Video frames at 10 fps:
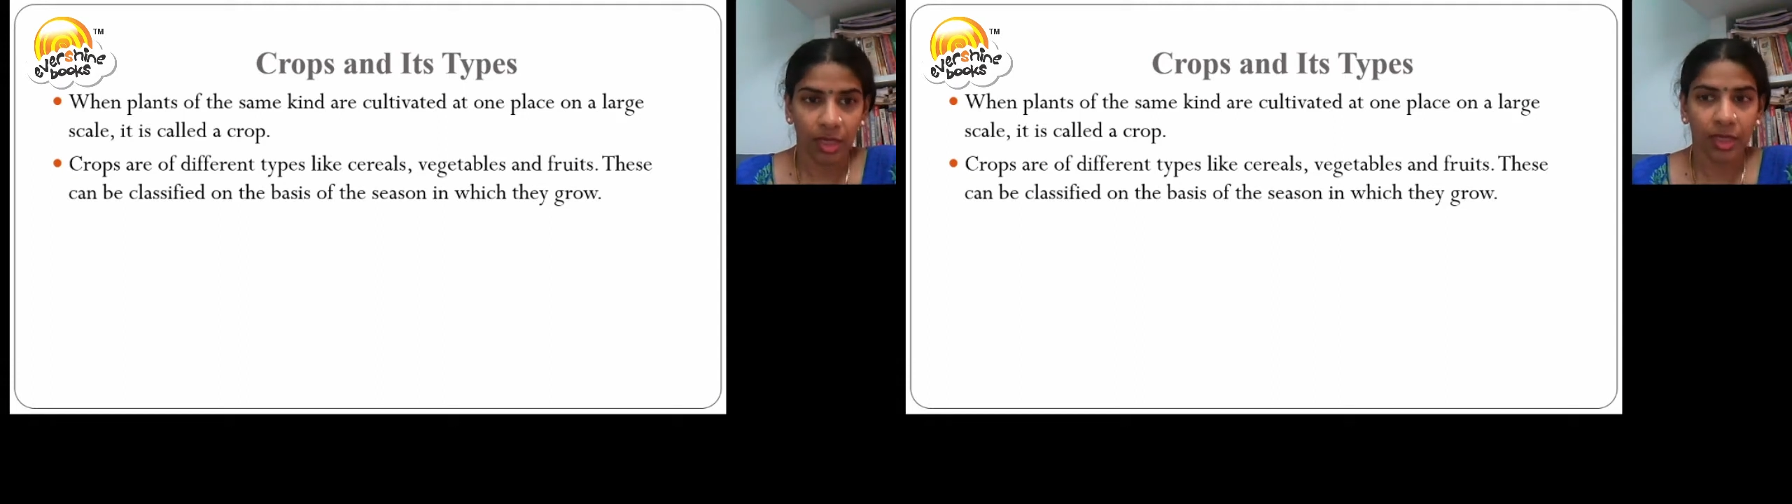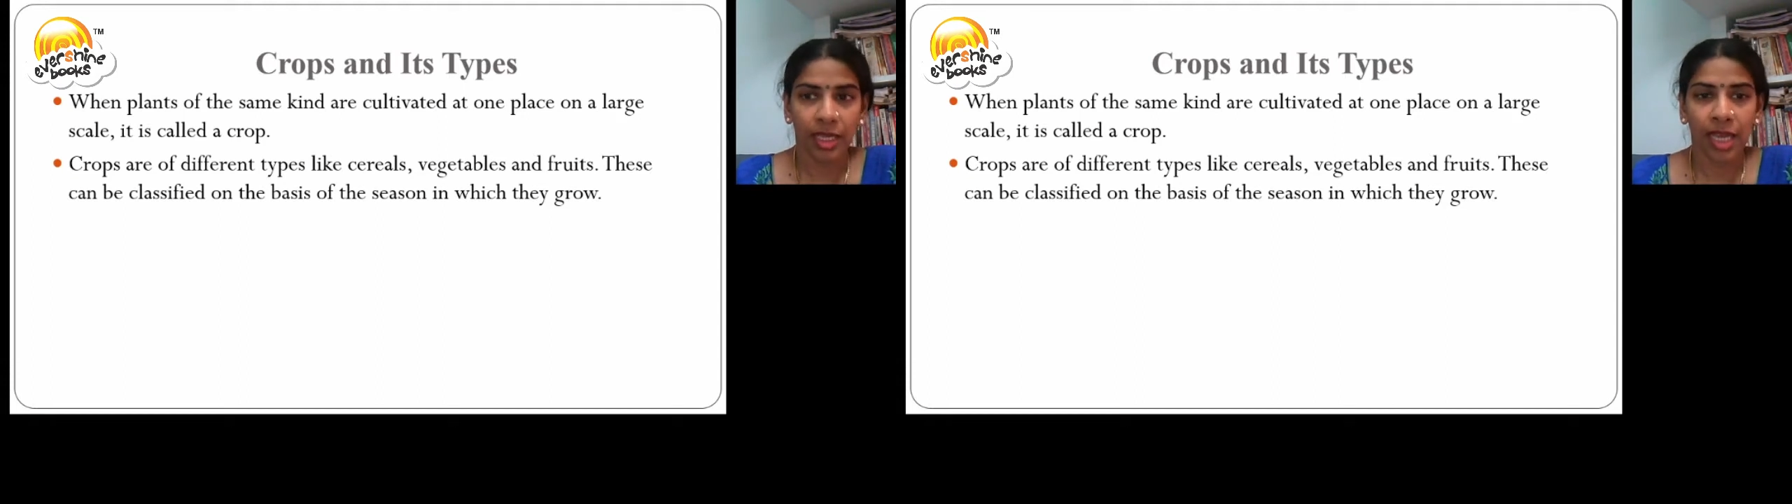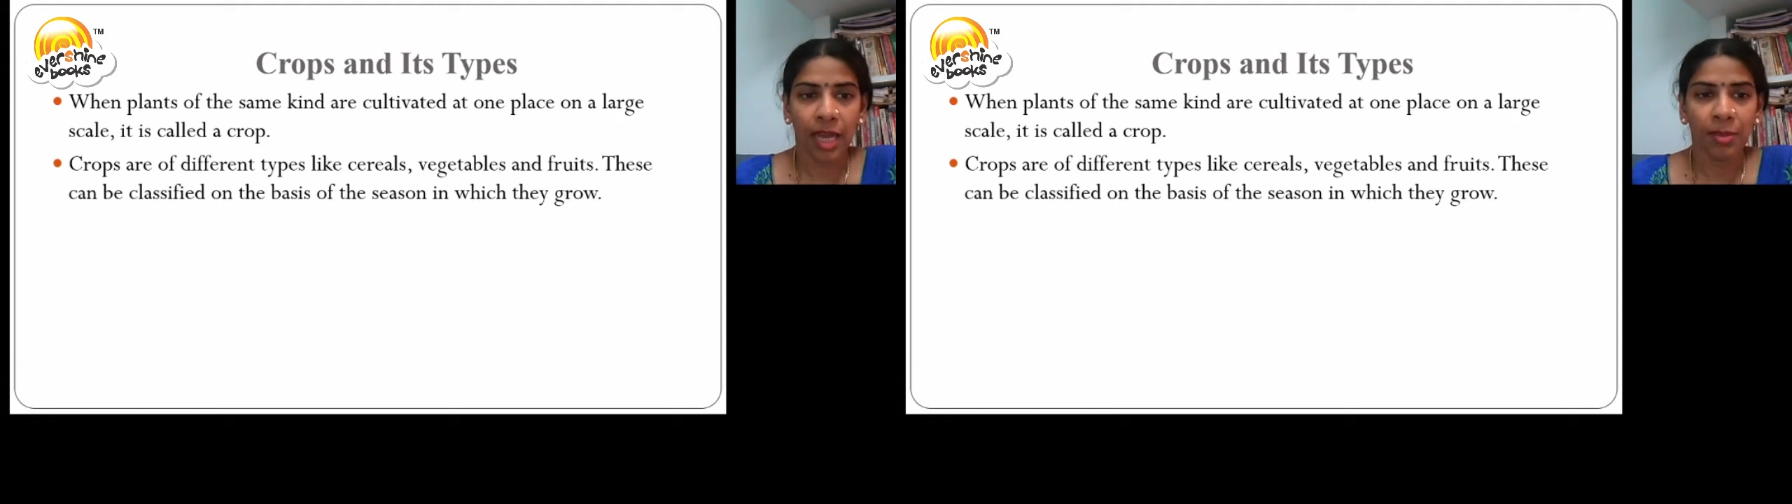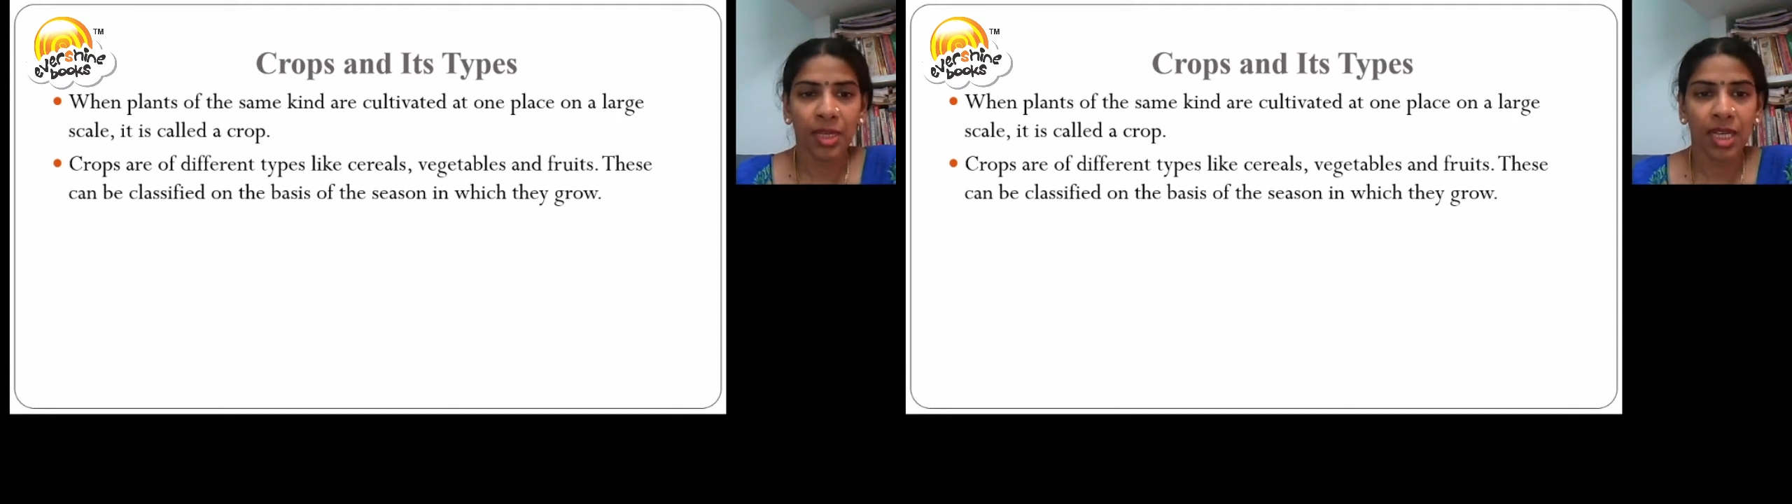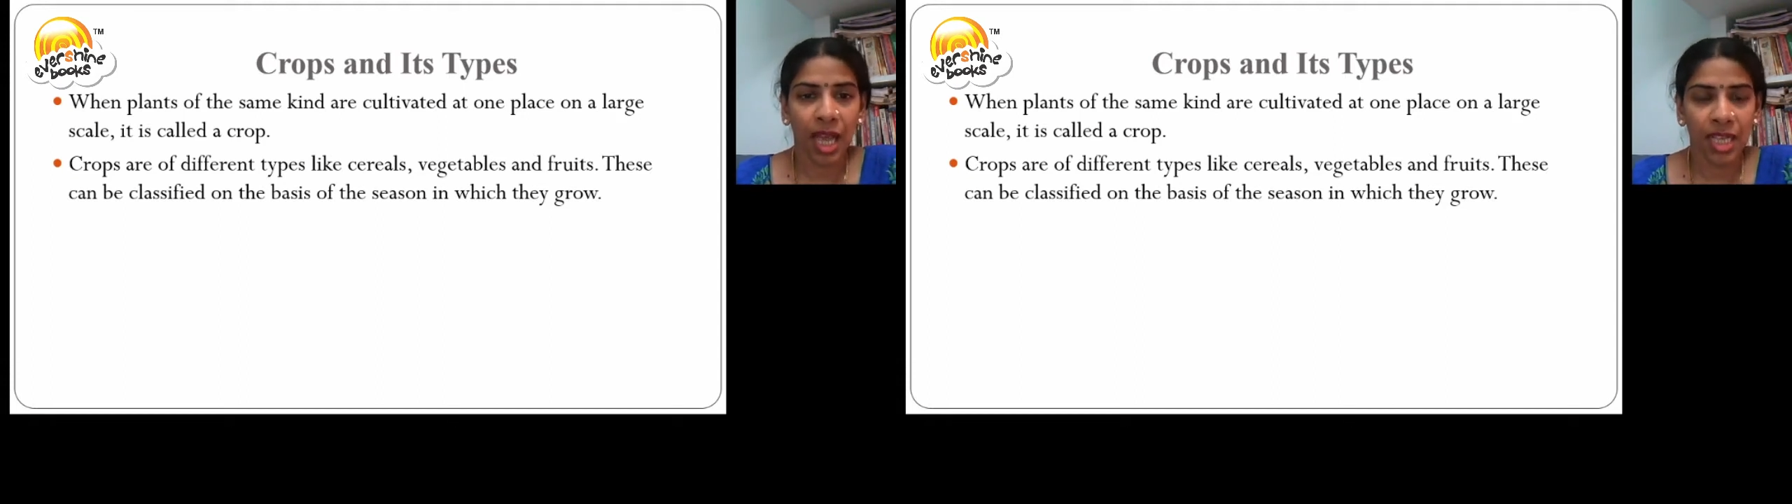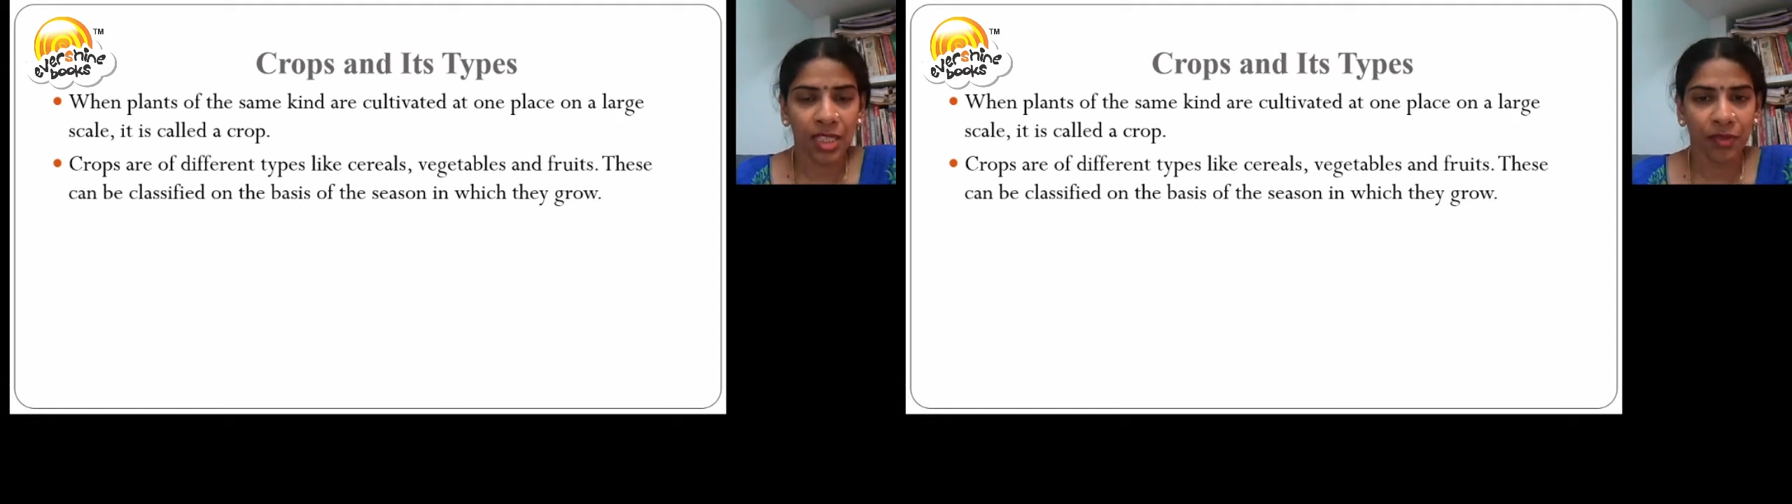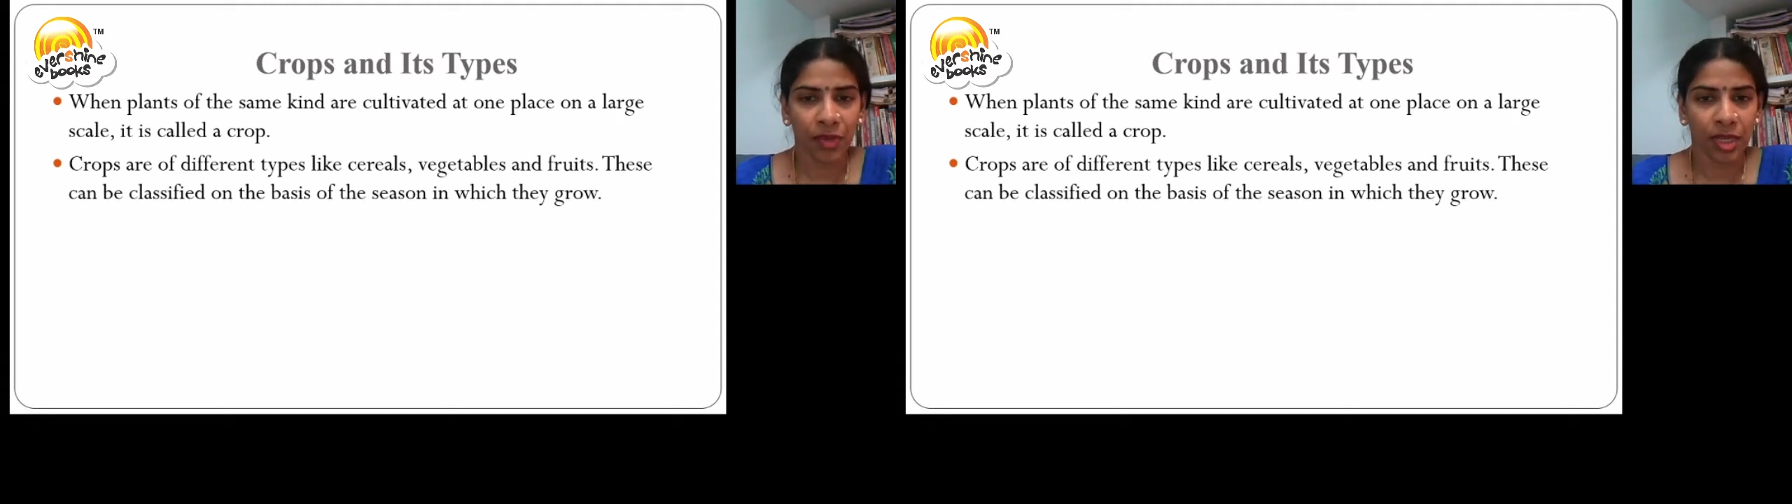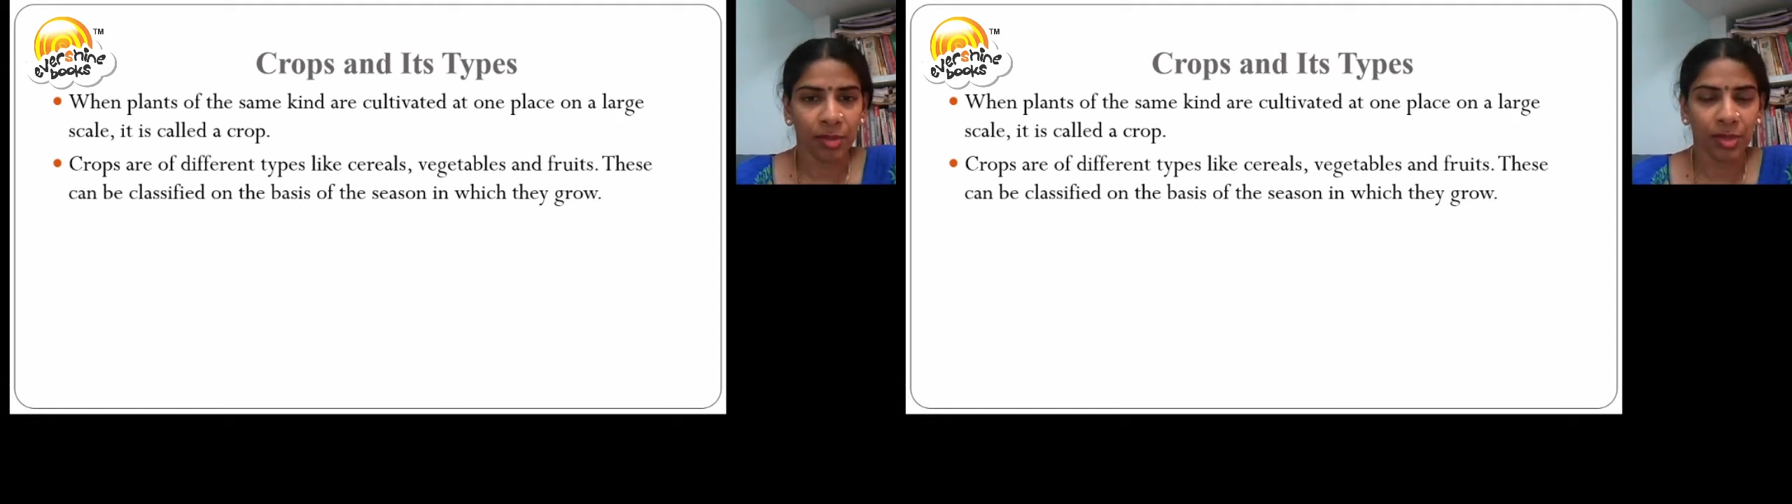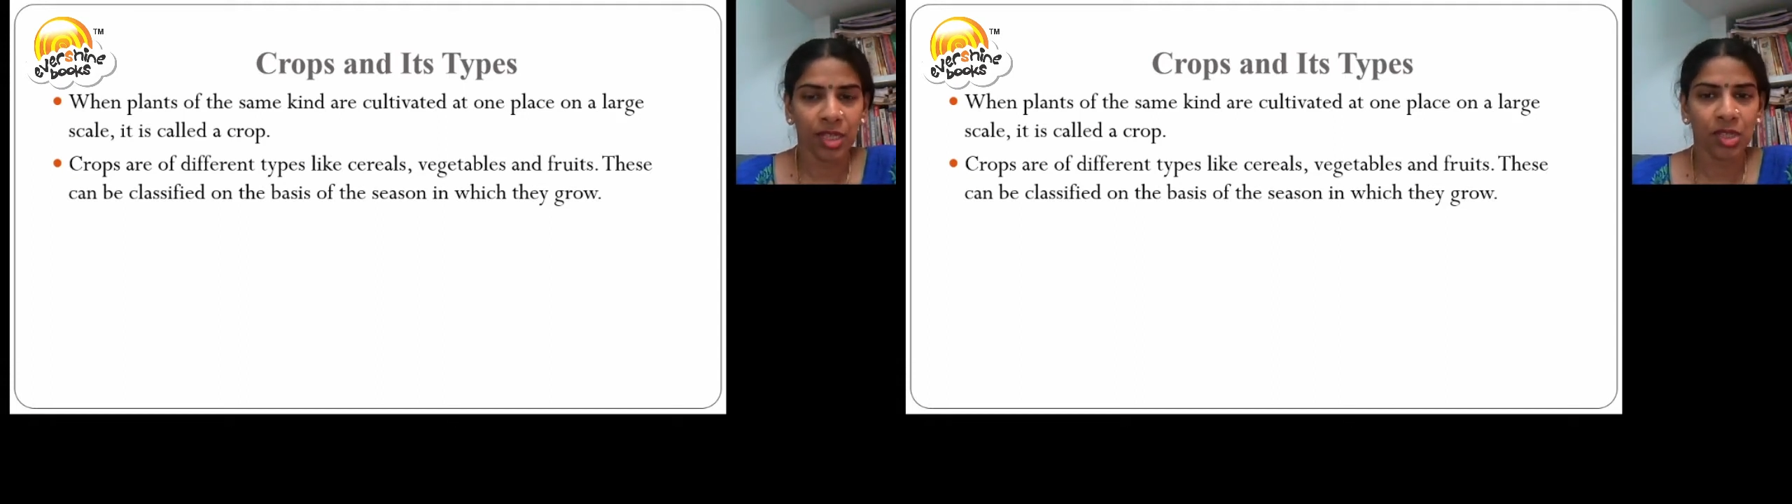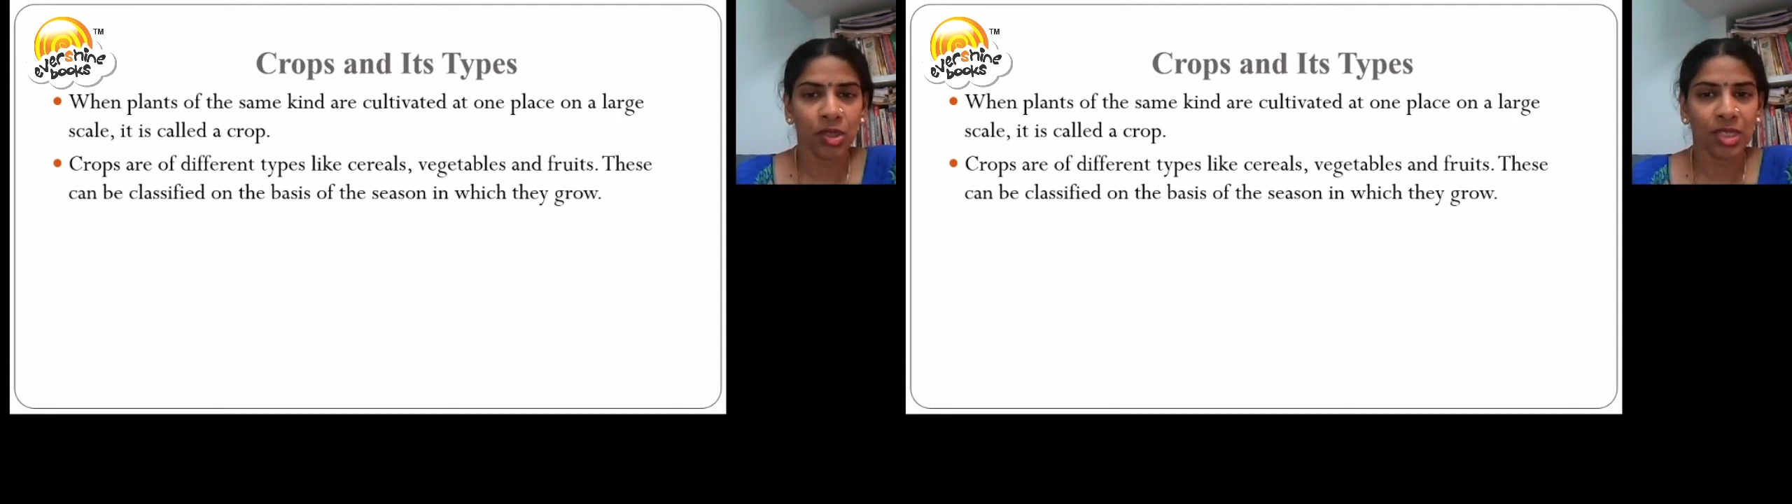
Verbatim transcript: They can be classified based on